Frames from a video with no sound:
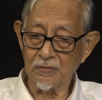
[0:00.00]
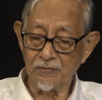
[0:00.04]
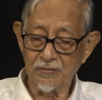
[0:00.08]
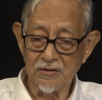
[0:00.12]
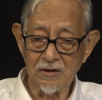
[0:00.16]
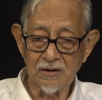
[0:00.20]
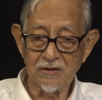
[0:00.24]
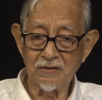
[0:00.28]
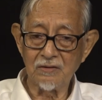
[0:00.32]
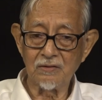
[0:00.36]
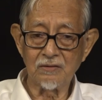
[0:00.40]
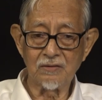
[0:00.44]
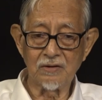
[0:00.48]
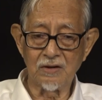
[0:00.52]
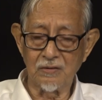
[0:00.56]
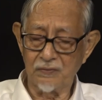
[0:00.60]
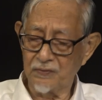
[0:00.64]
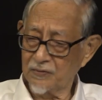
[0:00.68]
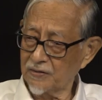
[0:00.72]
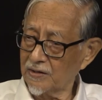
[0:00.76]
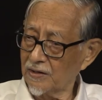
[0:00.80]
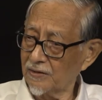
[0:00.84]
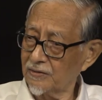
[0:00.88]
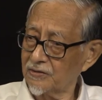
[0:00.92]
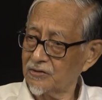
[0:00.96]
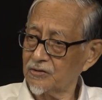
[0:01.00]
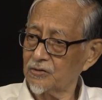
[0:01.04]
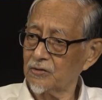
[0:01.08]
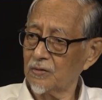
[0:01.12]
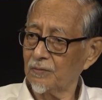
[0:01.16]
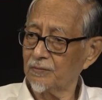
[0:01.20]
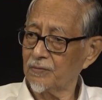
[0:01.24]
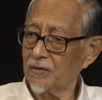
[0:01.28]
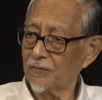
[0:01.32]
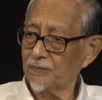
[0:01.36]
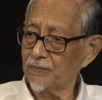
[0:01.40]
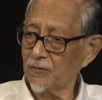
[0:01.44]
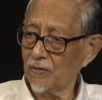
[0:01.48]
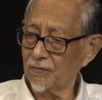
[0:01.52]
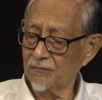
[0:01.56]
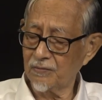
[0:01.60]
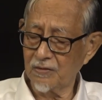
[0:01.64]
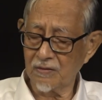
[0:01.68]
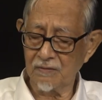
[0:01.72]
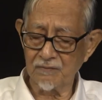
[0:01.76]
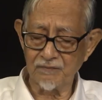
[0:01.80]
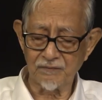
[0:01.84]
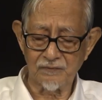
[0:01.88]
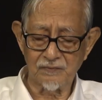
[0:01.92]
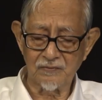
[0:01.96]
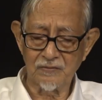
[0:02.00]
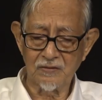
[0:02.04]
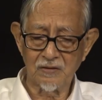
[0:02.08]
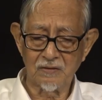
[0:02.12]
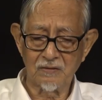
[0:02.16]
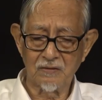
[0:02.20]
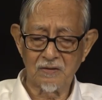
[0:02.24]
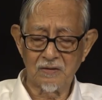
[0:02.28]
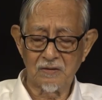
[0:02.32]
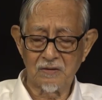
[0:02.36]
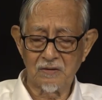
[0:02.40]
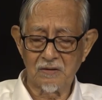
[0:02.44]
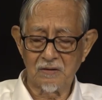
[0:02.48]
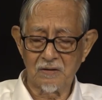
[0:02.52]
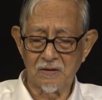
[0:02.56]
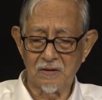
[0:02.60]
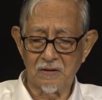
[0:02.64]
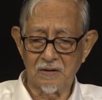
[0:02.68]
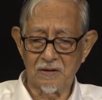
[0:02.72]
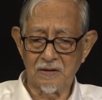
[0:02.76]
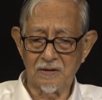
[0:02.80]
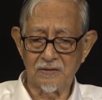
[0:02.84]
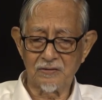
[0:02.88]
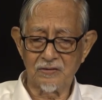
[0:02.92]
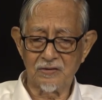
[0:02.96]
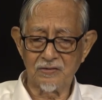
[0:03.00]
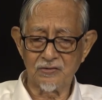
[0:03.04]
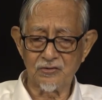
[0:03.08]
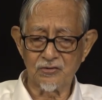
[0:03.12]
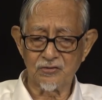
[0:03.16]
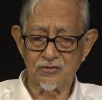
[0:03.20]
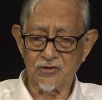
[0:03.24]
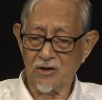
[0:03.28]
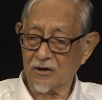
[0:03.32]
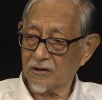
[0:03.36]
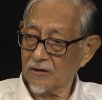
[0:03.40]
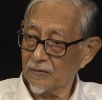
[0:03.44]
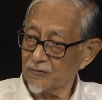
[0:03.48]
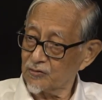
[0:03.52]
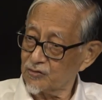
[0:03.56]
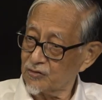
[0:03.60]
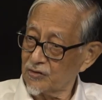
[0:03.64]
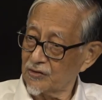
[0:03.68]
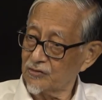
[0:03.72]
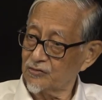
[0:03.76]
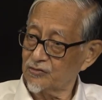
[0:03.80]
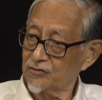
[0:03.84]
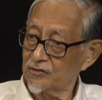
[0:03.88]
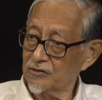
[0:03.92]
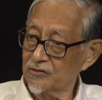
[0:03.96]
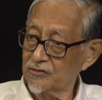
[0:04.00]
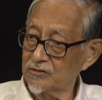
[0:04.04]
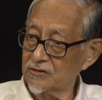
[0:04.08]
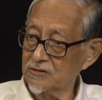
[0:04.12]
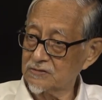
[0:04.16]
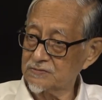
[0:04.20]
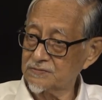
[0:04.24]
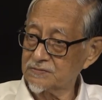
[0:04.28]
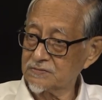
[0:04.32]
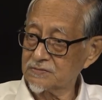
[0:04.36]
of the difficulties of the problem, and the circumstances,